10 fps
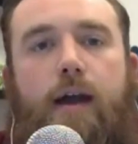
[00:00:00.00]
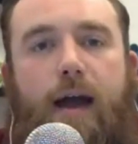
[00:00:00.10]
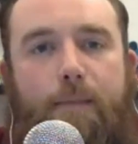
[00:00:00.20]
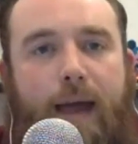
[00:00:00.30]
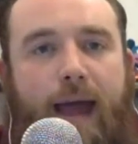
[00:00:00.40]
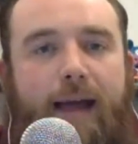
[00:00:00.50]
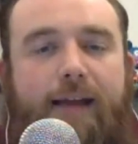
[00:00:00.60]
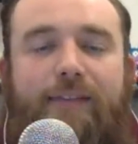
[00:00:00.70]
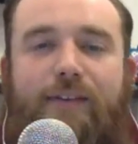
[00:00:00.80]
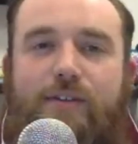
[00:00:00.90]

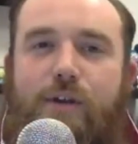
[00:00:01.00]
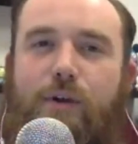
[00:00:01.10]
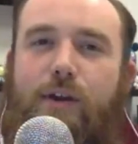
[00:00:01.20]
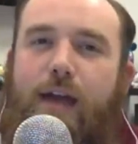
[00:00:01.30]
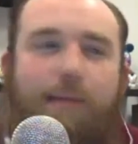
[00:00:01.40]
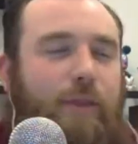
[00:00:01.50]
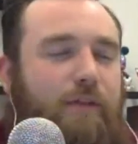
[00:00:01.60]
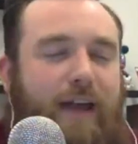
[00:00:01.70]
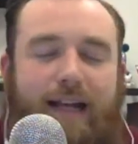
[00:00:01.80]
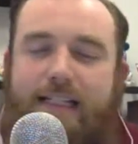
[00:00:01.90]
Pack. There's no, but
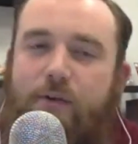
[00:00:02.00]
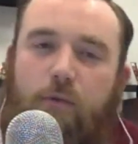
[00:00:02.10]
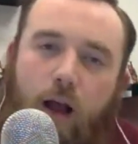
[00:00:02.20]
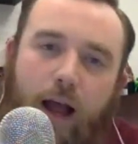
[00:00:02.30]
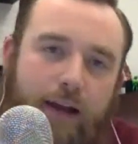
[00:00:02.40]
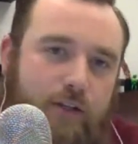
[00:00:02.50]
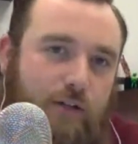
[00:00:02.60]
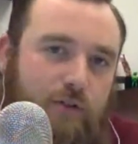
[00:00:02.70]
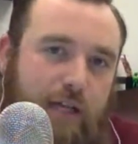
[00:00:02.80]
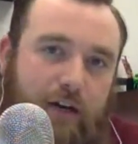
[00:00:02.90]
you've got to see Ron
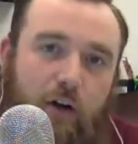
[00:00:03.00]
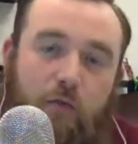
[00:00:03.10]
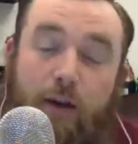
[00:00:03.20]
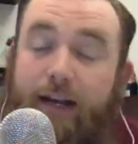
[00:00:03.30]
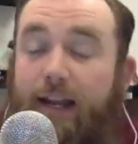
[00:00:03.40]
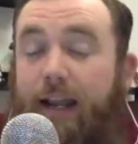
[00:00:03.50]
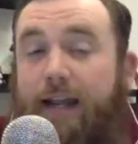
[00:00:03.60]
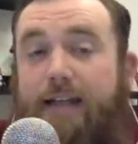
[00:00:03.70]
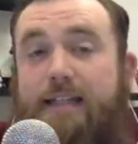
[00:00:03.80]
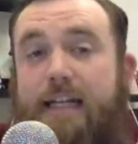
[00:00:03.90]
too. So I don't know if we're going to get
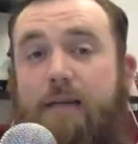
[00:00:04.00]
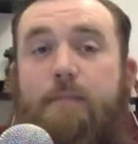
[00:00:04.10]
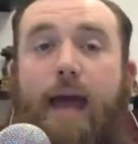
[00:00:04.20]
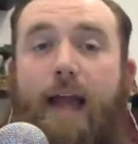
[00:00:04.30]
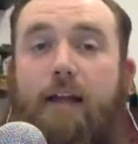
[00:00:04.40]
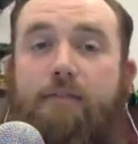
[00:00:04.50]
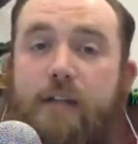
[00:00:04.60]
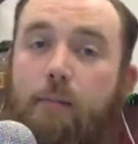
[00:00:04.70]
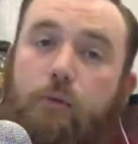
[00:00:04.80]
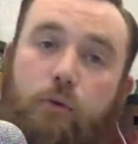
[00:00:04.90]
like a team pack of
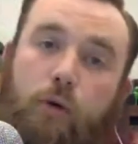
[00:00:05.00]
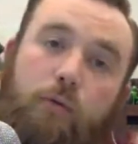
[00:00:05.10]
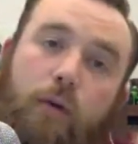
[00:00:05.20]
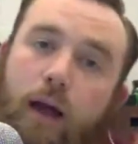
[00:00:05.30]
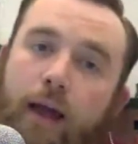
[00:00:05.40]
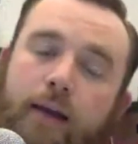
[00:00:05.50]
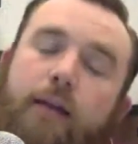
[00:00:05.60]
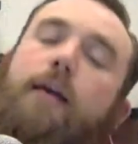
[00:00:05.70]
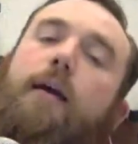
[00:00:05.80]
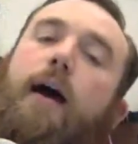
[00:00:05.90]
Dumbledore and Ron,
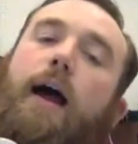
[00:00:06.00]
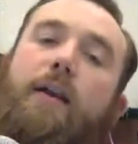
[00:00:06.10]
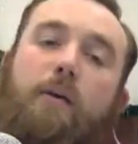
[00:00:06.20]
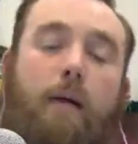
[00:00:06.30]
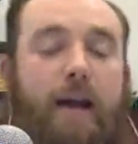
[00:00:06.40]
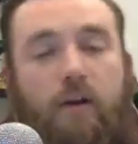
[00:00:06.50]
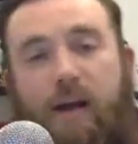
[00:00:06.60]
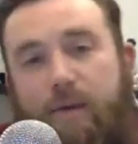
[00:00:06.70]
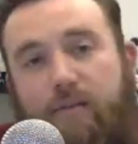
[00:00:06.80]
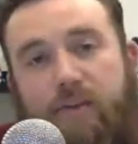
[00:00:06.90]
and Hermione will
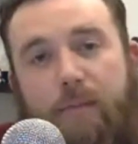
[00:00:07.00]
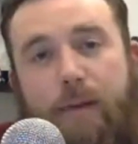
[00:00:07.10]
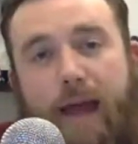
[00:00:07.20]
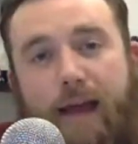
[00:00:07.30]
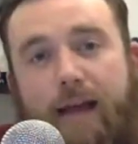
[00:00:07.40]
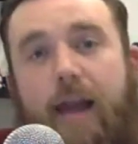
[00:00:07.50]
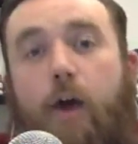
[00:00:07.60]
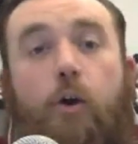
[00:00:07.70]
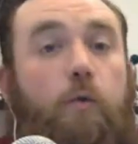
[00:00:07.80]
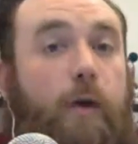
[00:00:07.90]
come in a fun pack.
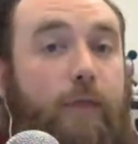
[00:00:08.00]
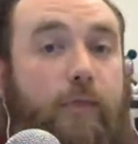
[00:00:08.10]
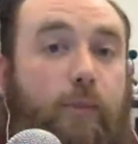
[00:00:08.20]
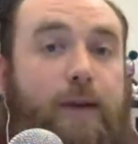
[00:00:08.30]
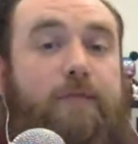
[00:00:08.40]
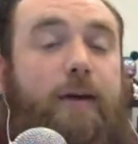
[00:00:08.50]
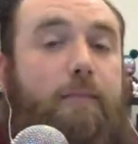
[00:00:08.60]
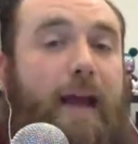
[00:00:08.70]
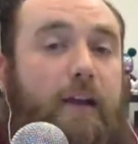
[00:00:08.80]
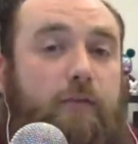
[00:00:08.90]
I don't know if we'll get three
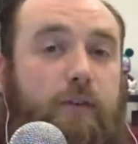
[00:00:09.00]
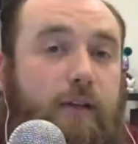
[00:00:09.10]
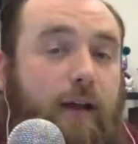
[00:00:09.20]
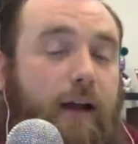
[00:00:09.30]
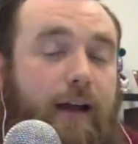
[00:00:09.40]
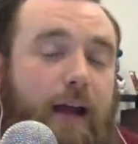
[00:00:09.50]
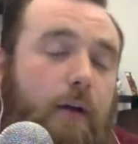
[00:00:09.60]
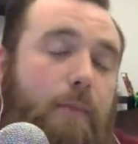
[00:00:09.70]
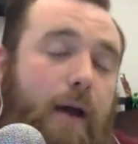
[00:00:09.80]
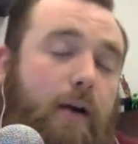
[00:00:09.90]
fun packs for
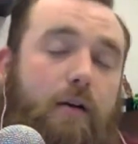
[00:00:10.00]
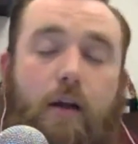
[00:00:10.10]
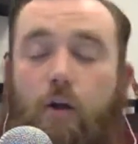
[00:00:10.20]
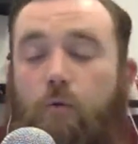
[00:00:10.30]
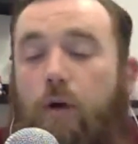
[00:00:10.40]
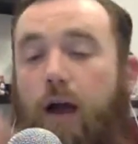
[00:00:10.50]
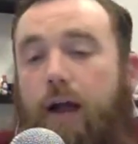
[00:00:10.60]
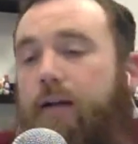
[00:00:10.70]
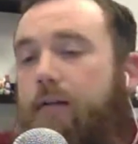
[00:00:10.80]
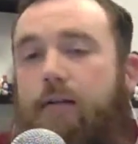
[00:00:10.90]
Harry Potter,
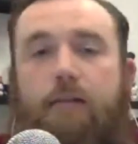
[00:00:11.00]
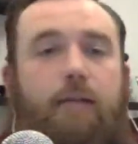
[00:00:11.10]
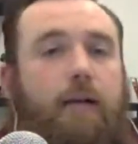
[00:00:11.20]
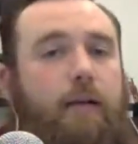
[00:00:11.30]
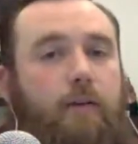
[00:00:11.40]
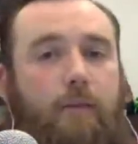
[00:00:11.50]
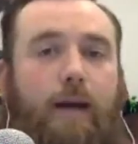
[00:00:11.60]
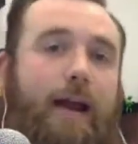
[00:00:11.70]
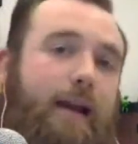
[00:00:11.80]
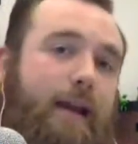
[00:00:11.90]
Ron,
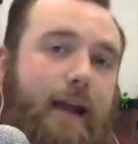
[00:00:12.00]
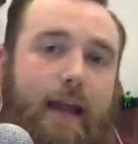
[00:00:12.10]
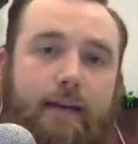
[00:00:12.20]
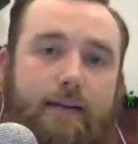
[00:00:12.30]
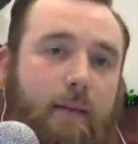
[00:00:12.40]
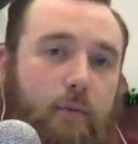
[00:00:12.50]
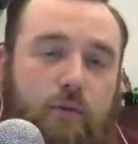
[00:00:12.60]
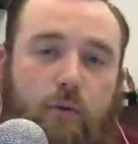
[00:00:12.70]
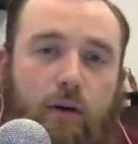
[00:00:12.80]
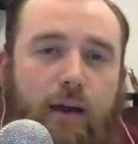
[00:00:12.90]
Hermione, and
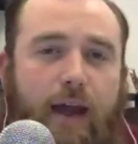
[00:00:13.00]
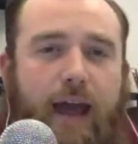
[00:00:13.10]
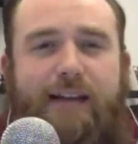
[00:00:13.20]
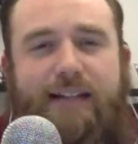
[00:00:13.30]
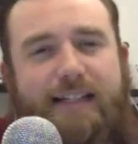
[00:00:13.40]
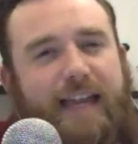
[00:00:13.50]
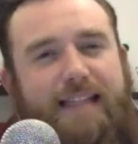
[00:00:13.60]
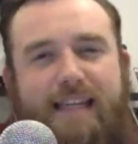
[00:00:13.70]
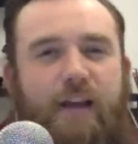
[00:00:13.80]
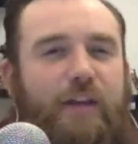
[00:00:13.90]
Dumbledore. I just
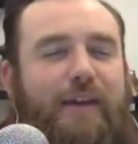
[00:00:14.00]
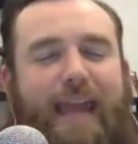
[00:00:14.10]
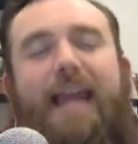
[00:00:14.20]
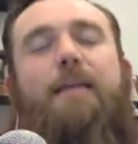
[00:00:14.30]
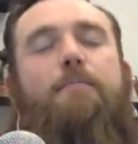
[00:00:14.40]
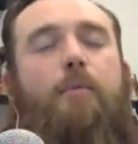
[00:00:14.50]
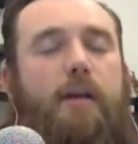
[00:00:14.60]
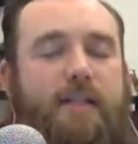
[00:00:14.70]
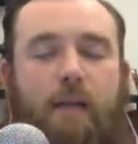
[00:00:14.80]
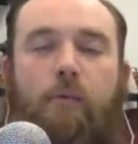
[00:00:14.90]
can't see how you can't
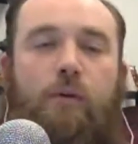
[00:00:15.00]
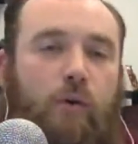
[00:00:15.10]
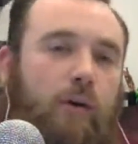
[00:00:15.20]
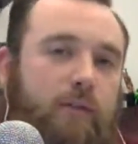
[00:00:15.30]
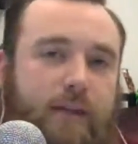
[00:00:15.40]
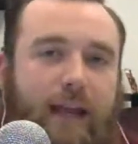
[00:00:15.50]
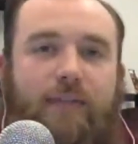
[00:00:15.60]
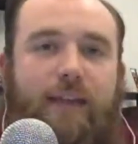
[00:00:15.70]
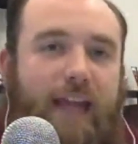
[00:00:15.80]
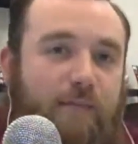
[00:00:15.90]
put Dumbledore
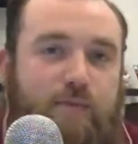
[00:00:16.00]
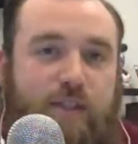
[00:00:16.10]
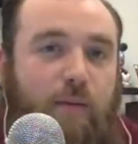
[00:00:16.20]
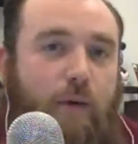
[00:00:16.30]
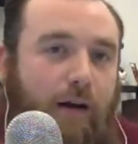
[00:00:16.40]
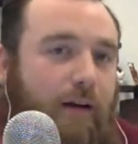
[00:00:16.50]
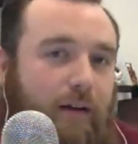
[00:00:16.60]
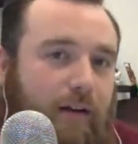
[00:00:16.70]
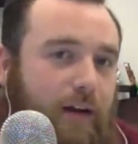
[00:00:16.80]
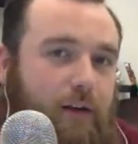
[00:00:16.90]
in the game somewhere.
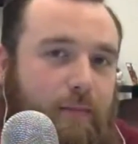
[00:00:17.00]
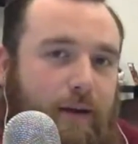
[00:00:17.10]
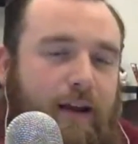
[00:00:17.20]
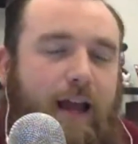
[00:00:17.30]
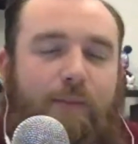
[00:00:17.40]
You know what I mean?